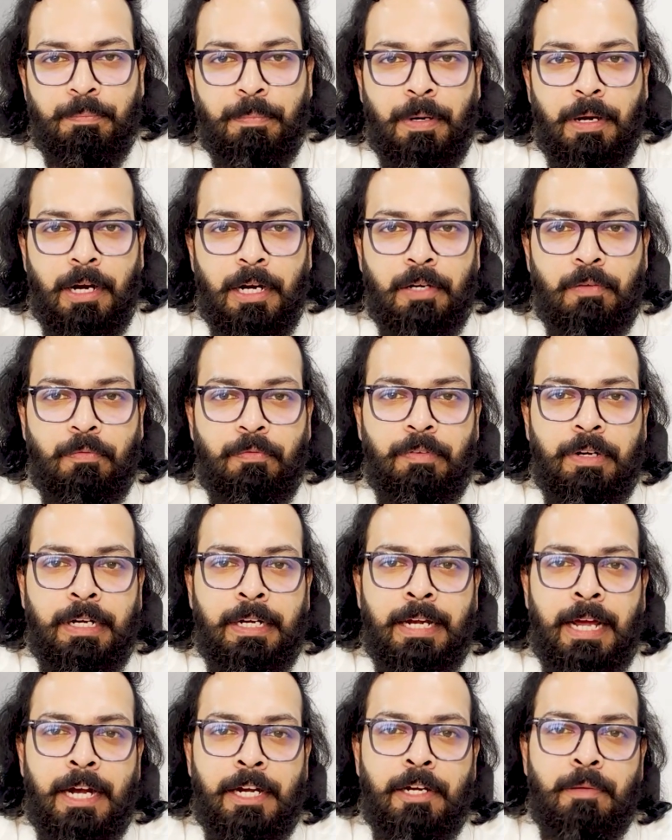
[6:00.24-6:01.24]
part,
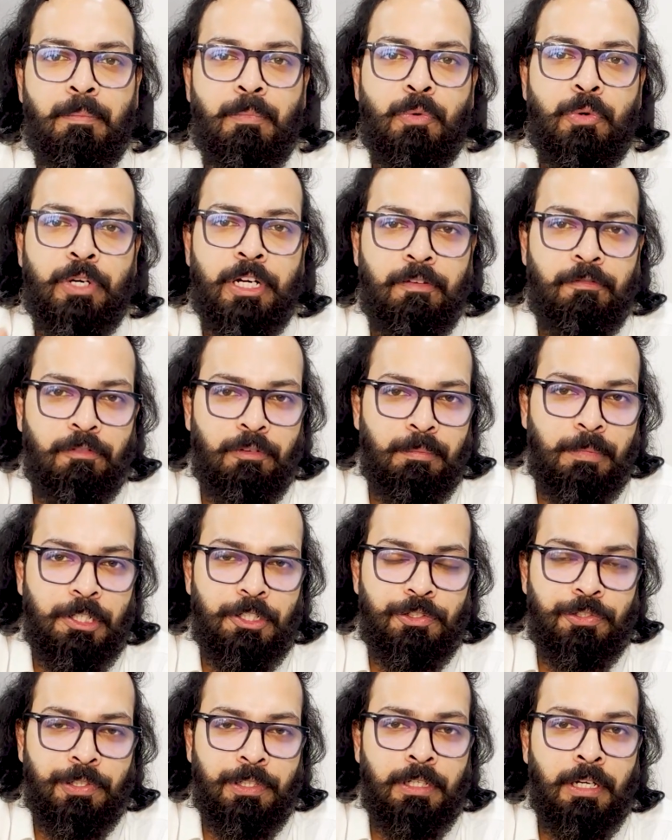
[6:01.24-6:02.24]
we added more
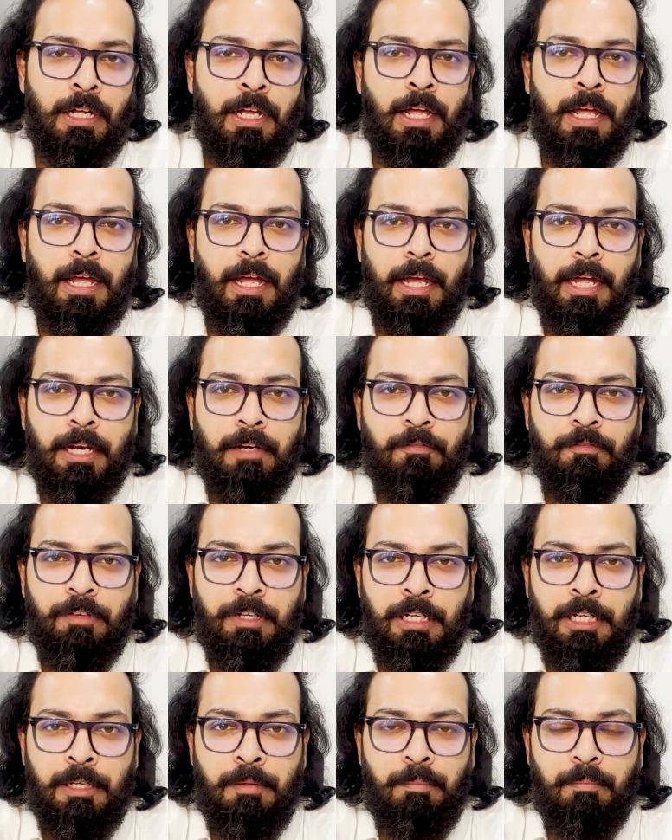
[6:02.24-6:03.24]
information and
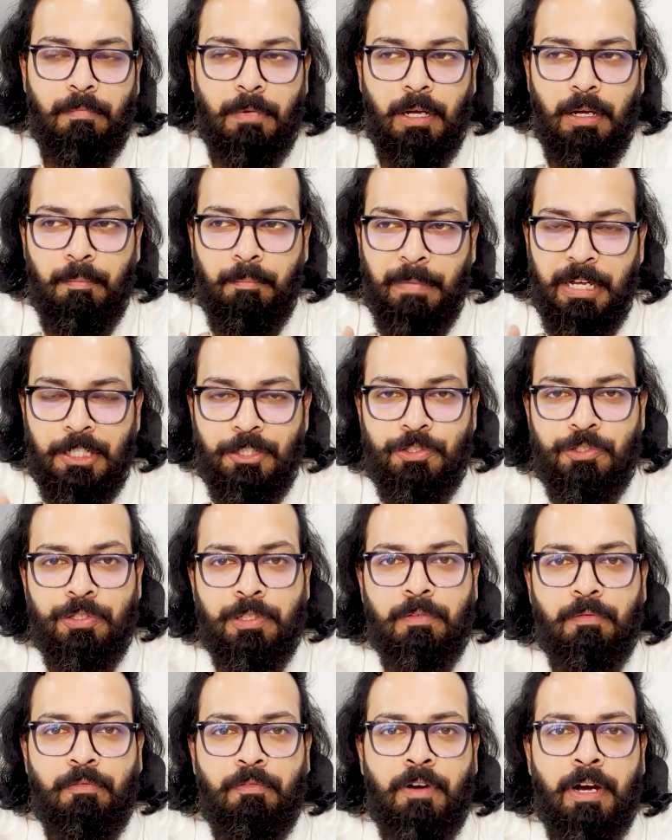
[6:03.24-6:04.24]
we
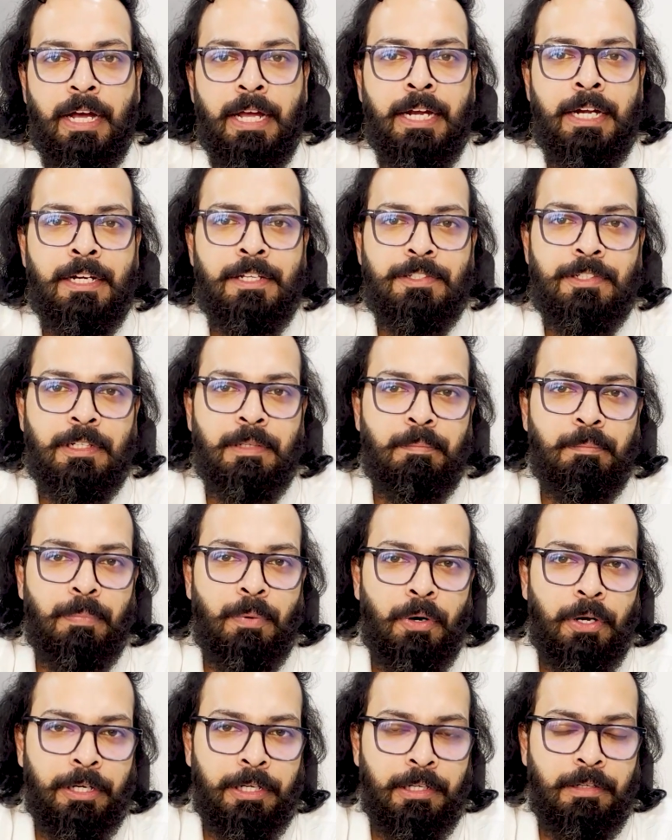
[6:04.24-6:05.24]
mentioned why it is
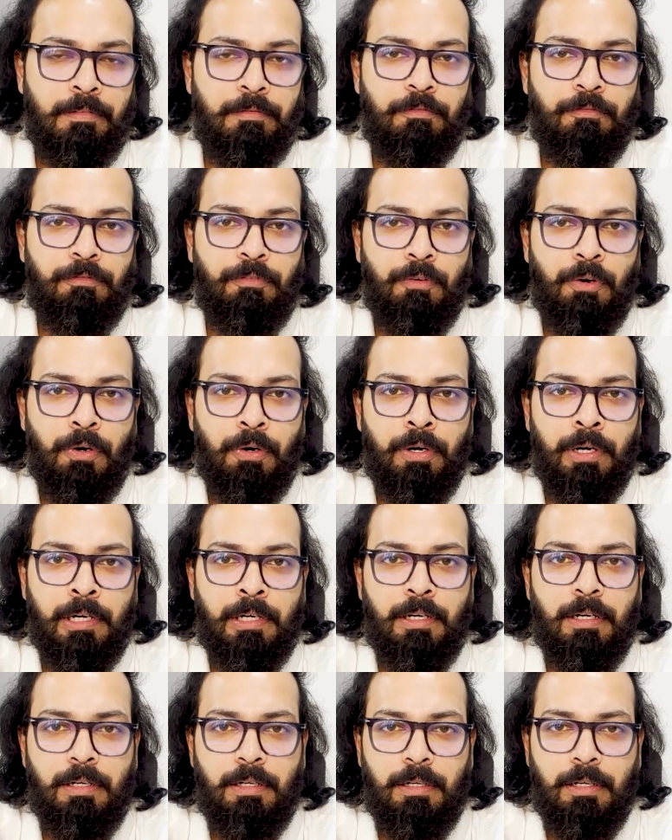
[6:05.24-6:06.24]
important
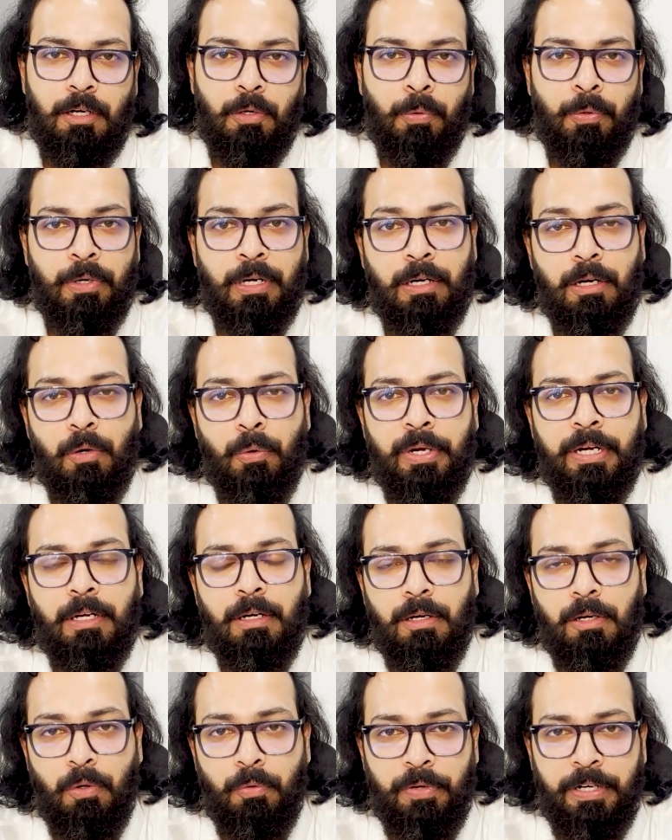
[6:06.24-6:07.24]
for
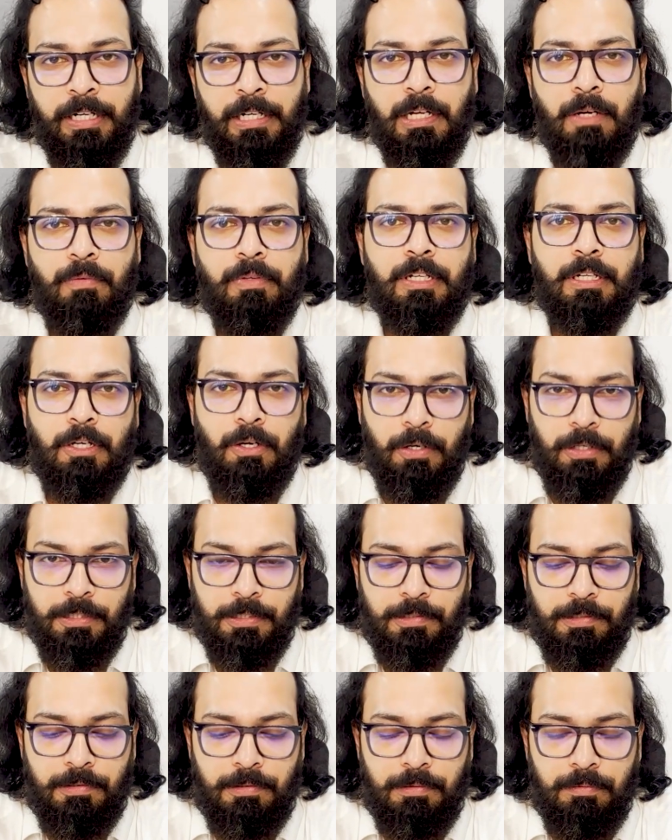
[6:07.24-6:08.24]
lowering down the
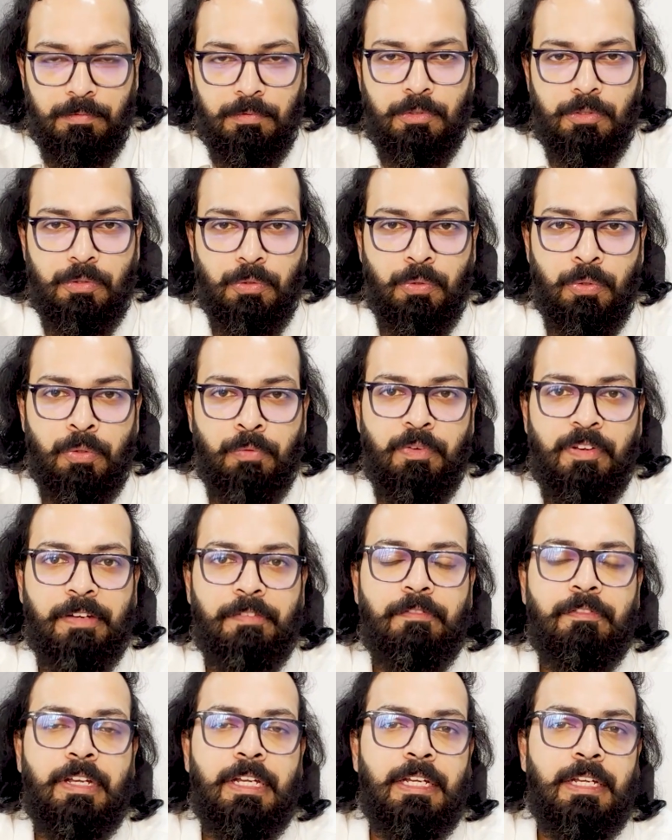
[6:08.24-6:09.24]
costs. So
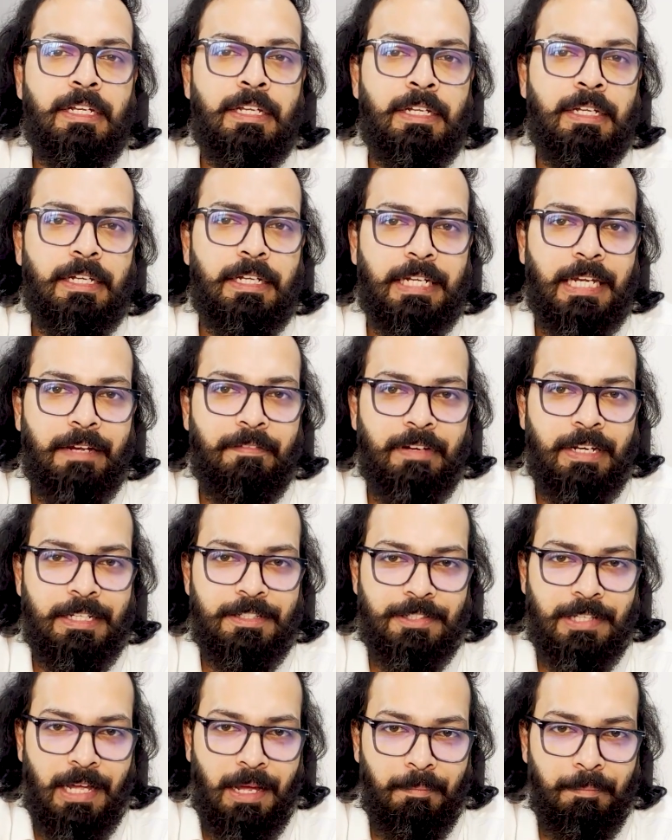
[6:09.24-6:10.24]
we gave an
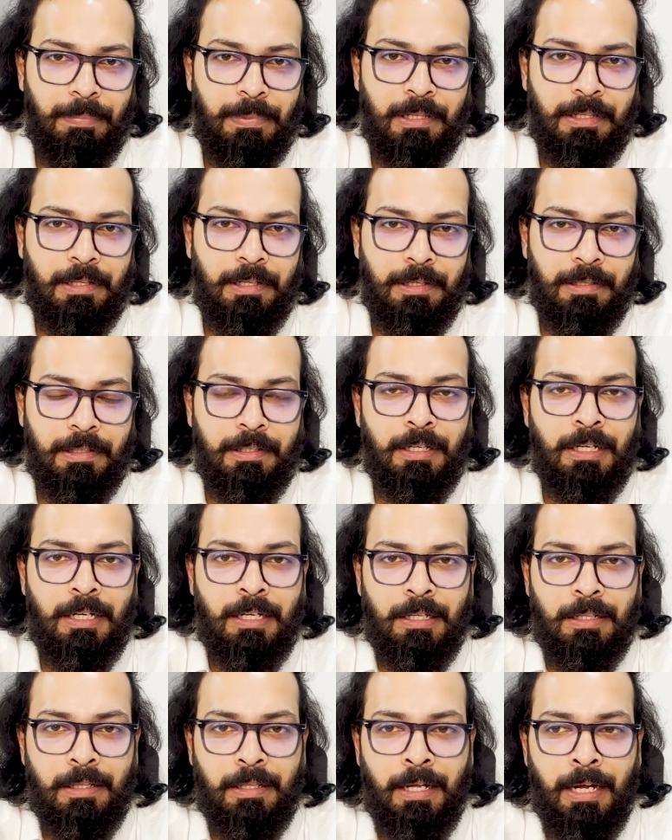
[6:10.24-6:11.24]
example there
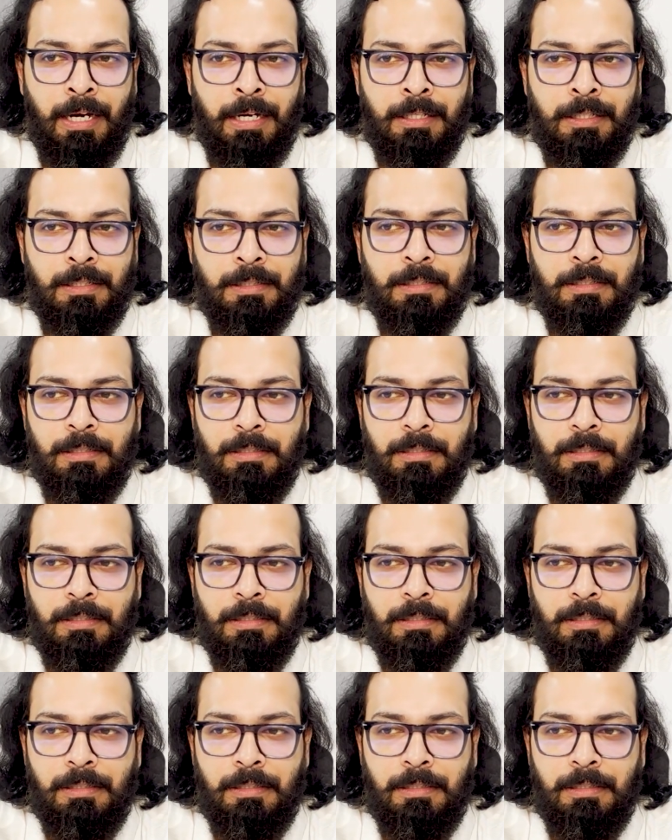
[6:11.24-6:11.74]
that